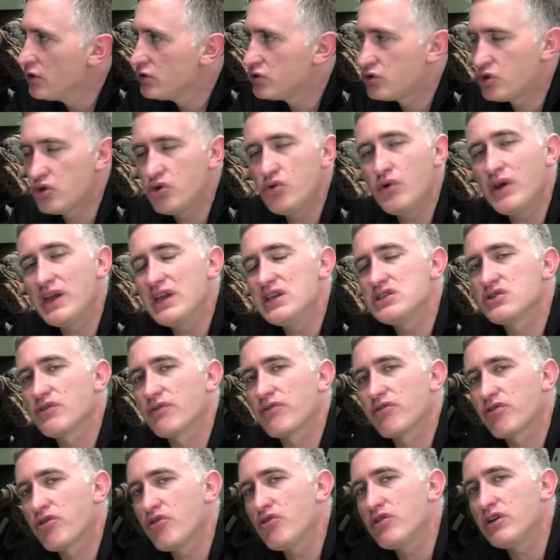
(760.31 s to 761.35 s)
2 each
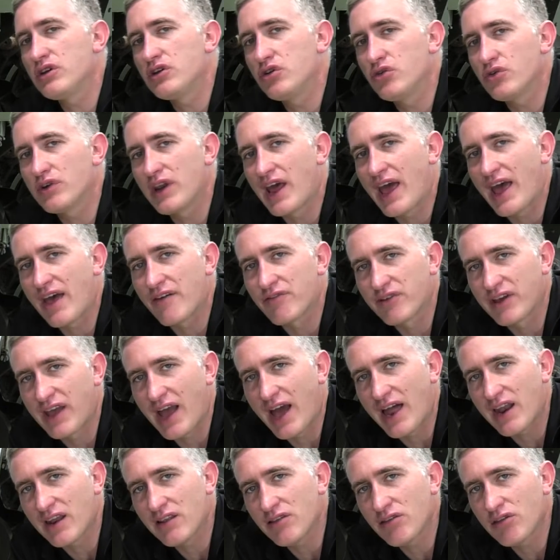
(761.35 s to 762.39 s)
of 32.5
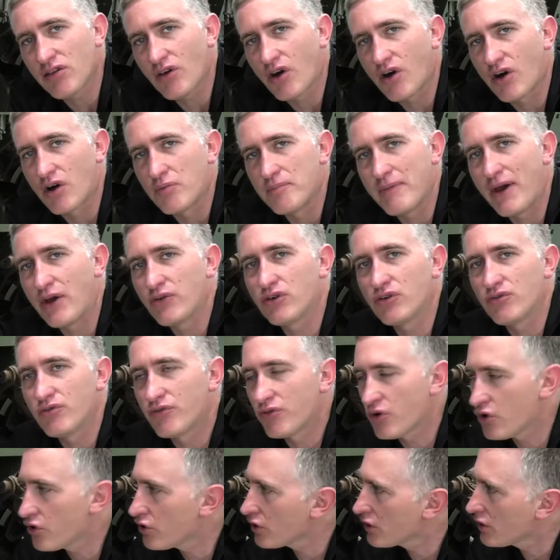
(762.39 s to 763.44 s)
gallons are mounted
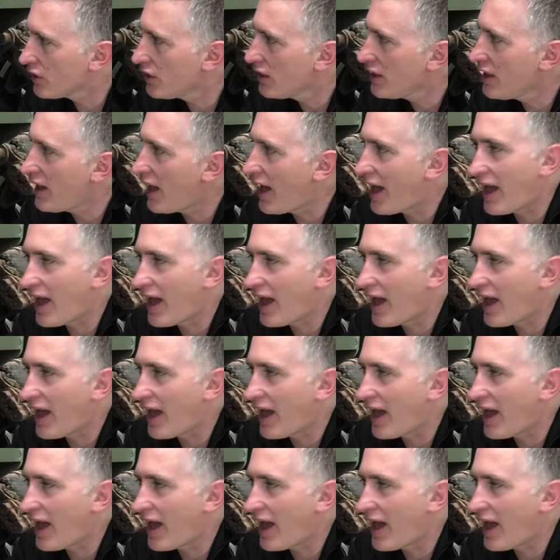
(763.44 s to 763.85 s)
vertically